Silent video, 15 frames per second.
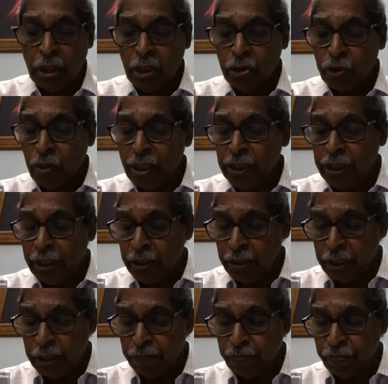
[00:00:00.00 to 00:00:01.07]
So I think
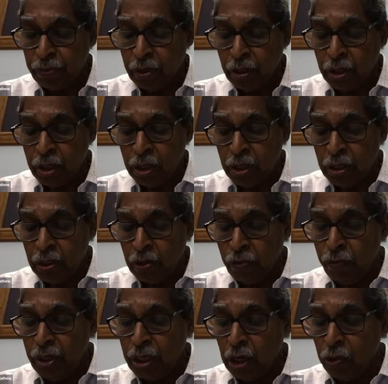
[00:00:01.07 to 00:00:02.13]

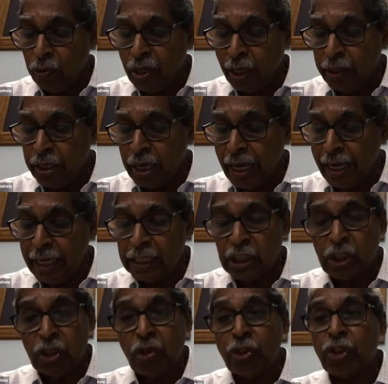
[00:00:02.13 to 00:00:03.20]
we have done an
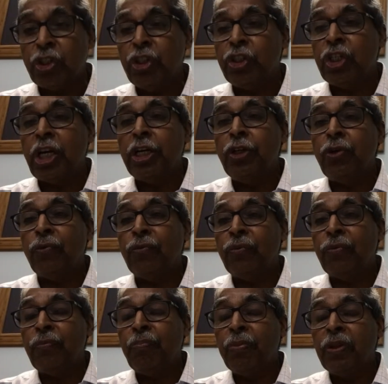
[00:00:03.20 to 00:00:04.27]
exhaustive study of
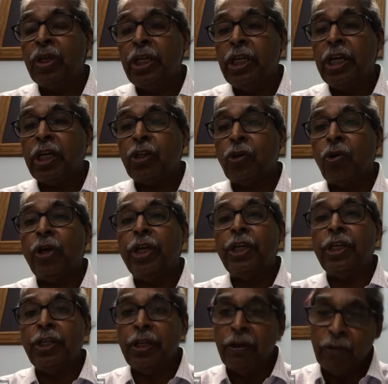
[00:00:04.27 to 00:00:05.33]

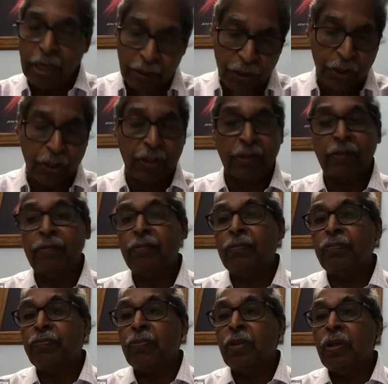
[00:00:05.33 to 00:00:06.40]
electronic evidence.
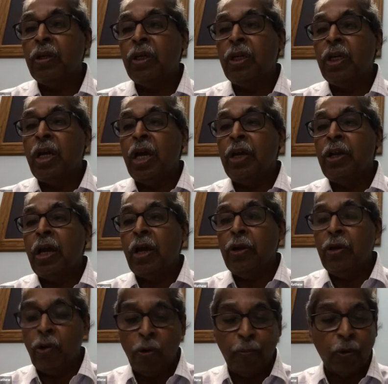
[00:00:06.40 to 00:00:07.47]

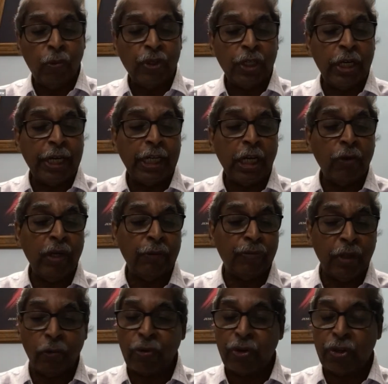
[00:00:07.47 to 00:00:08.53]
No provision I have
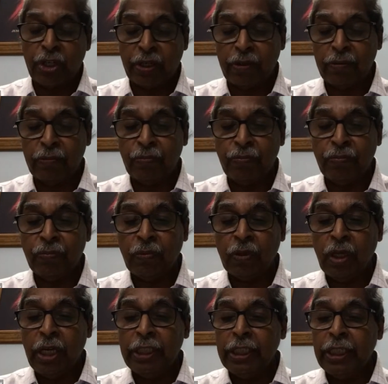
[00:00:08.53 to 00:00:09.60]
left out.
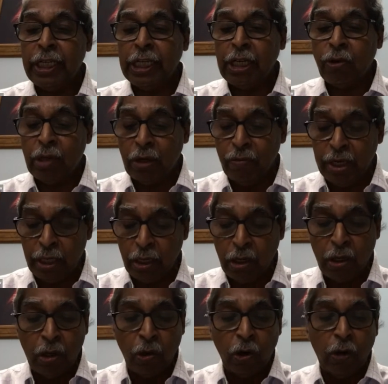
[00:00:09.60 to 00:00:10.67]
I think I have
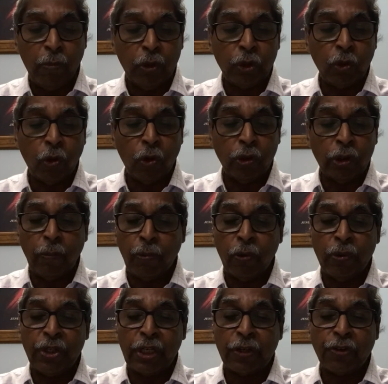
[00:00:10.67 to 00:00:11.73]
covered almost all the
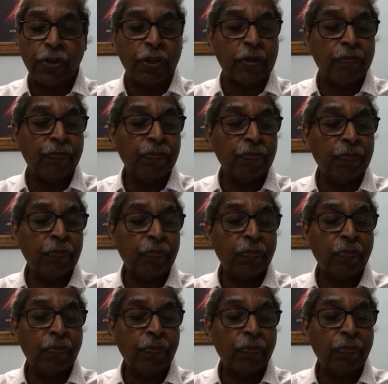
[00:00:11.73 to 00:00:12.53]
provisions.